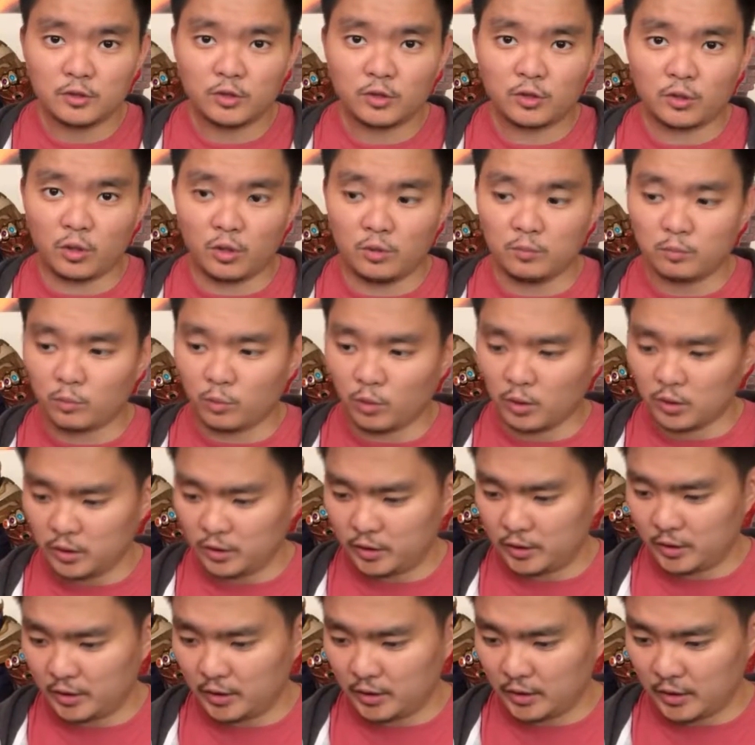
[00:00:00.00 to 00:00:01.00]

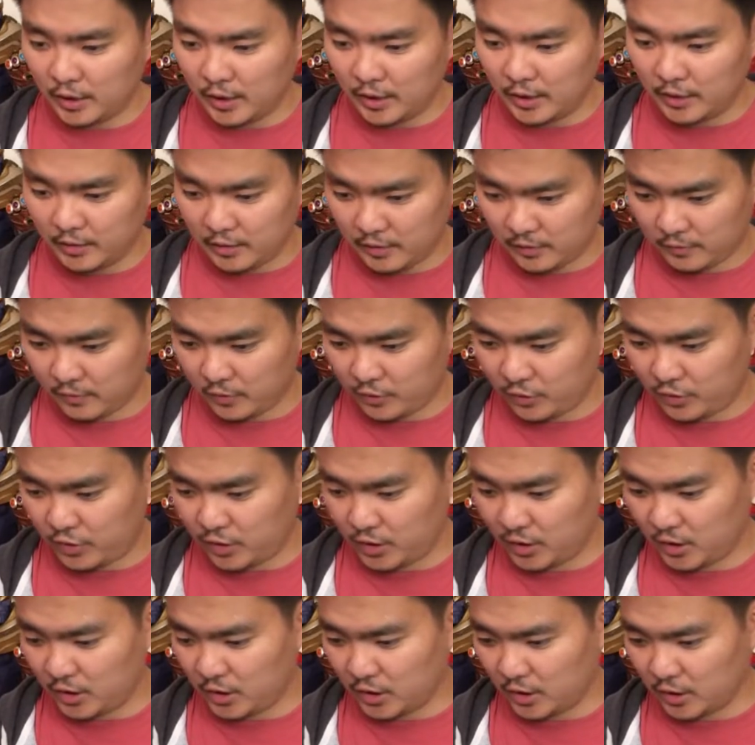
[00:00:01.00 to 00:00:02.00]
quality, I
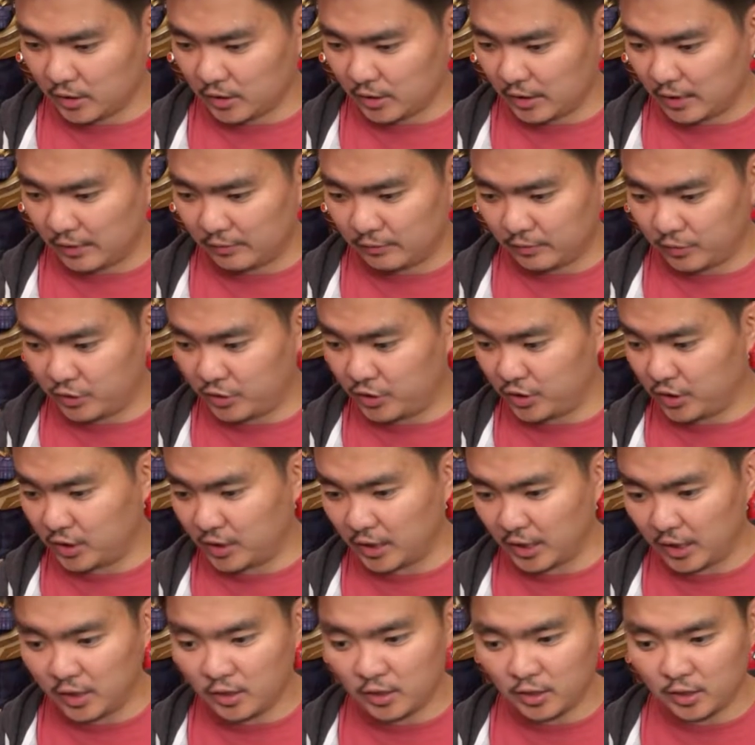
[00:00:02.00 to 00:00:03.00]
haven't seen
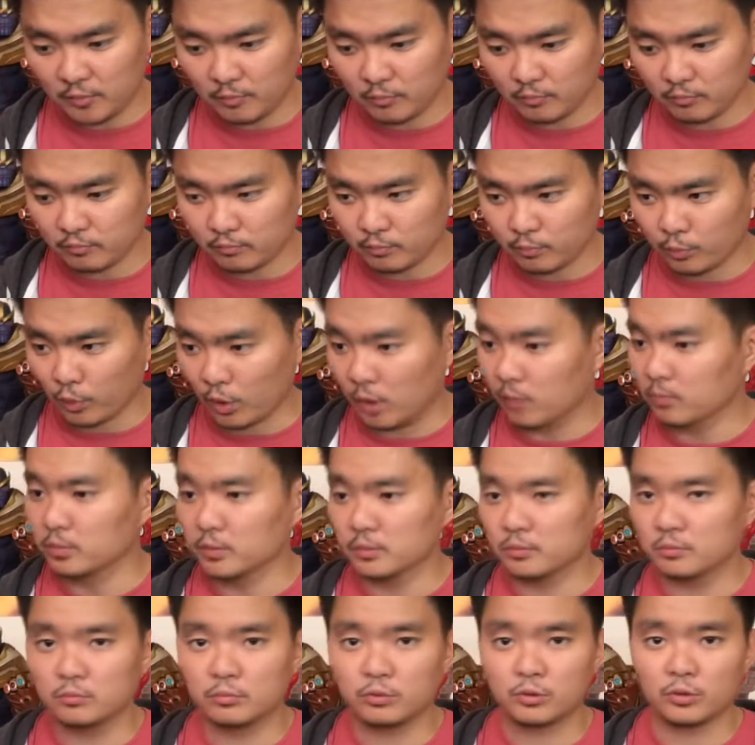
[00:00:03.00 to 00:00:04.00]
any
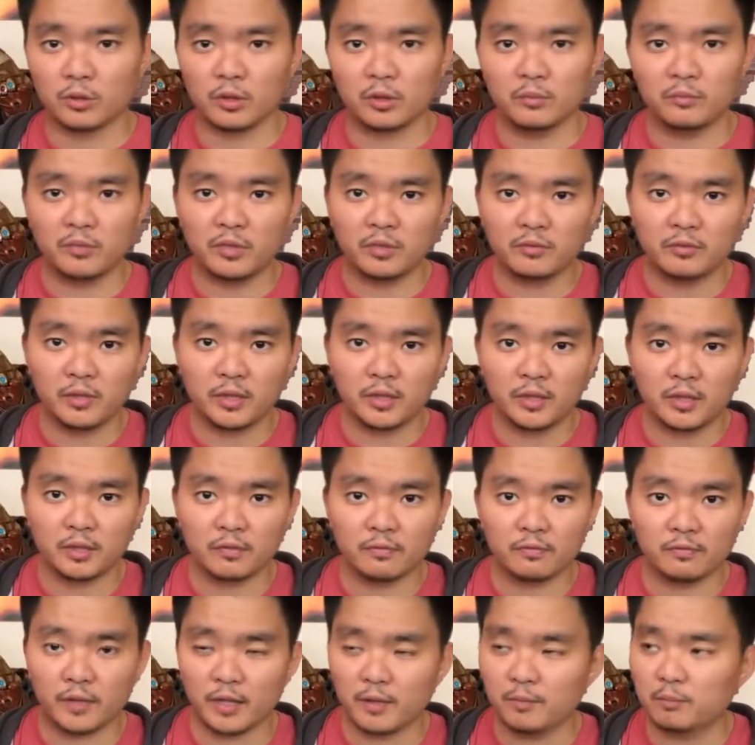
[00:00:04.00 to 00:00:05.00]
problem. So I'm giving it a
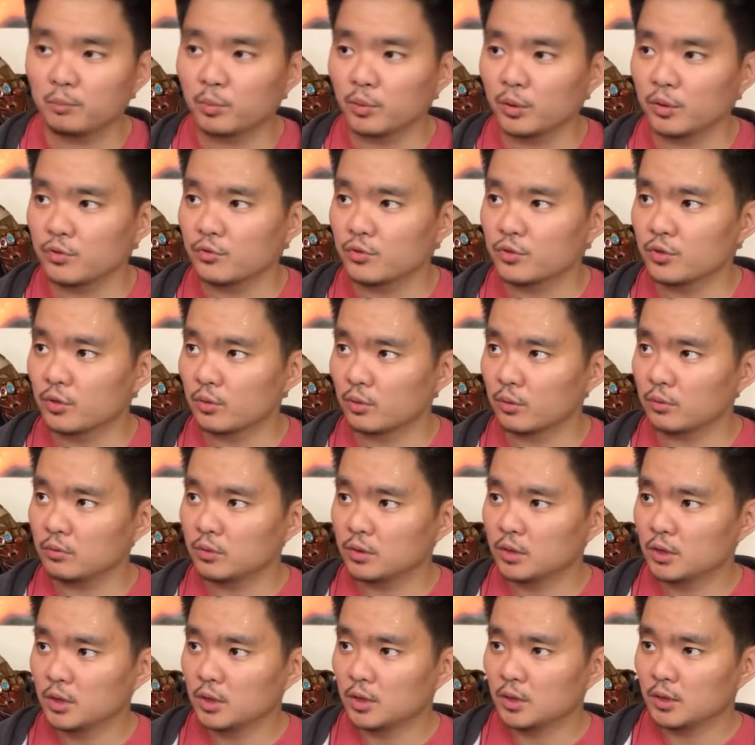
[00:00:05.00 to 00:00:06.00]
5.0.
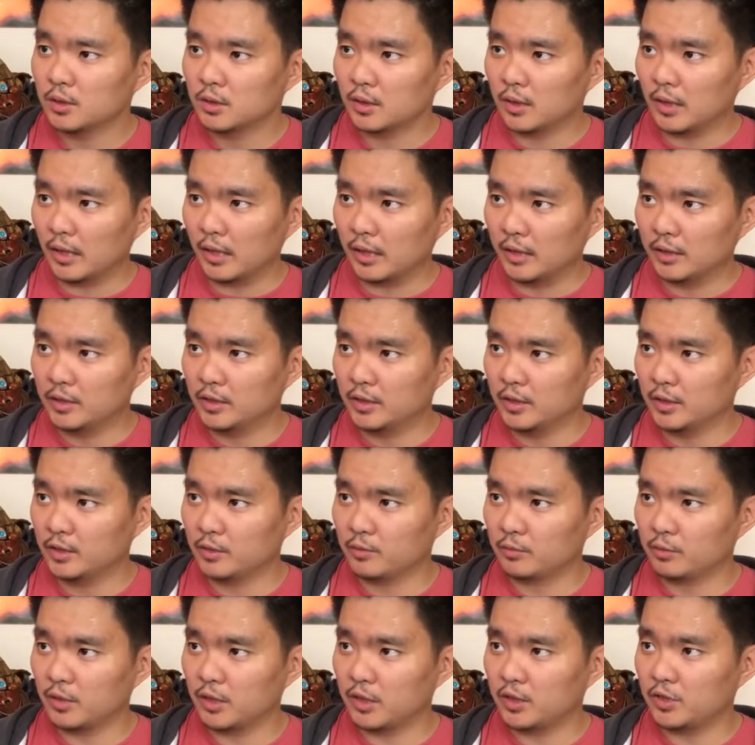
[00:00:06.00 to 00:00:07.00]
I didn't
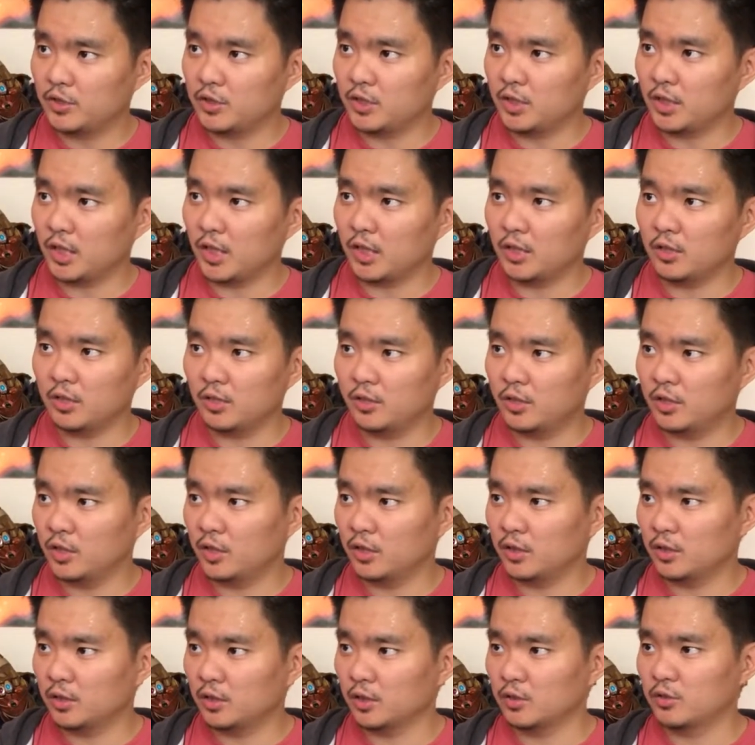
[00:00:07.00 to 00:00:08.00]
really see
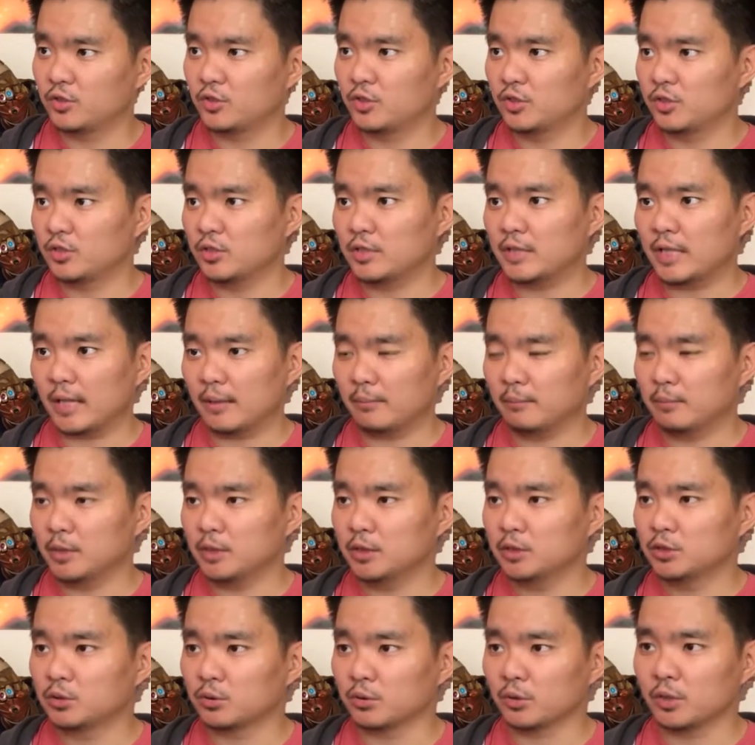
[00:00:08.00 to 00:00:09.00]
anything that's
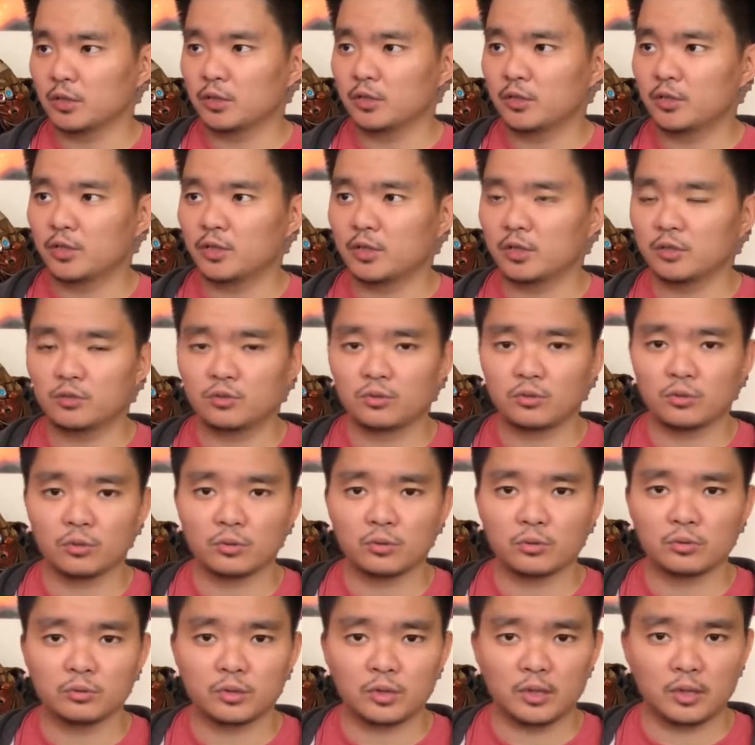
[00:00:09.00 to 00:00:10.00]
damaged or anything.
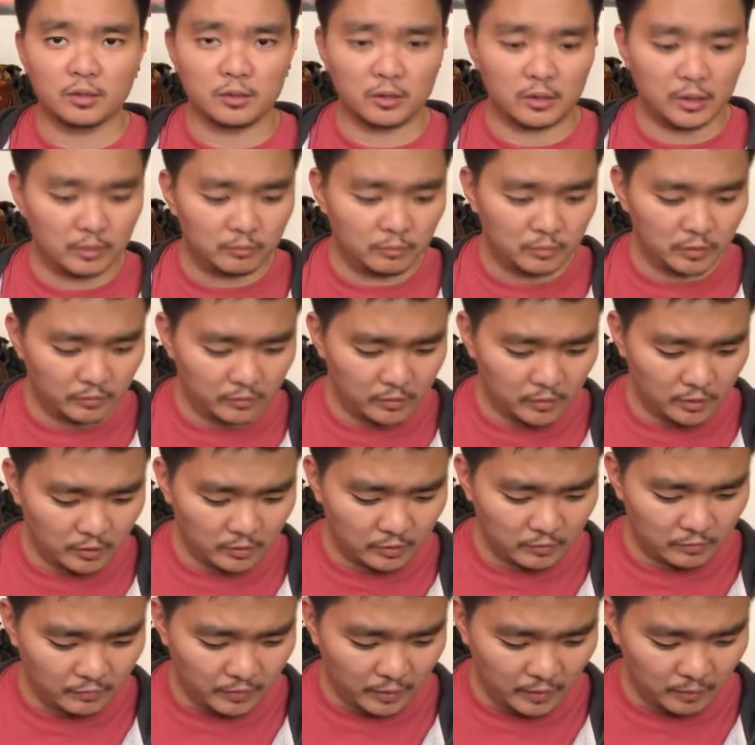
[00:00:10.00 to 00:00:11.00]
So yeah, I'm giving it
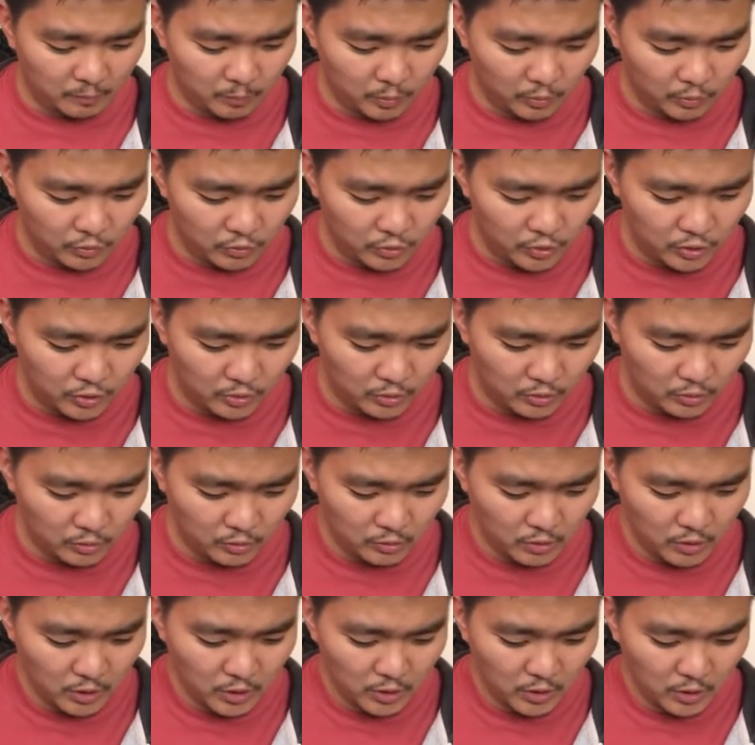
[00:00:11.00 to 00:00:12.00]
a
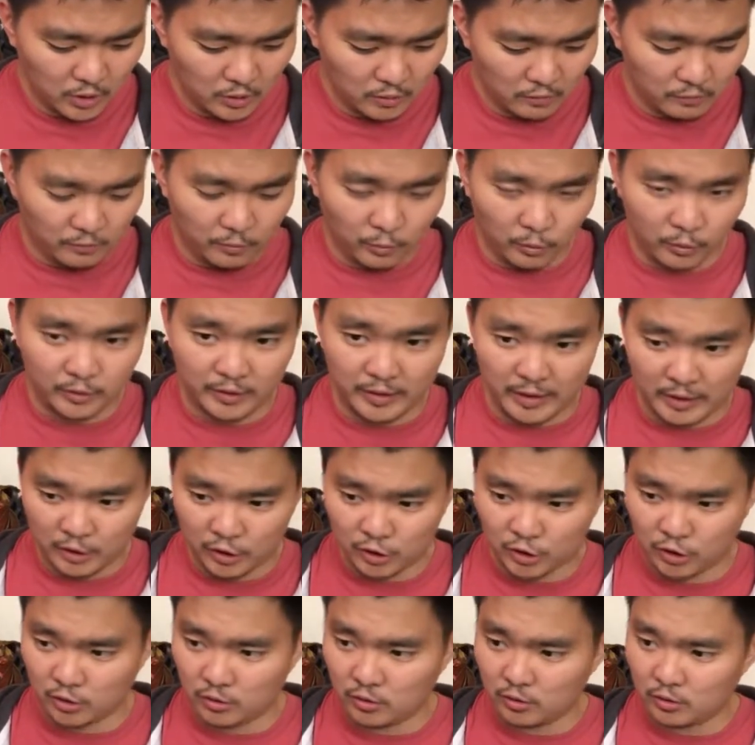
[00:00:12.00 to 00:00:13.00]
5.0. For
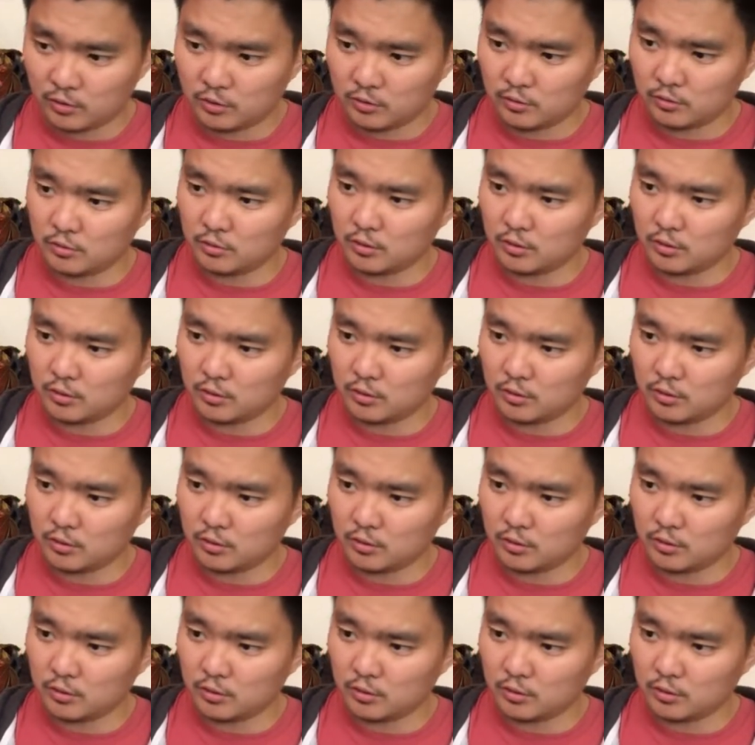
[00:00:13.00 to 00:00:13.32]
texture,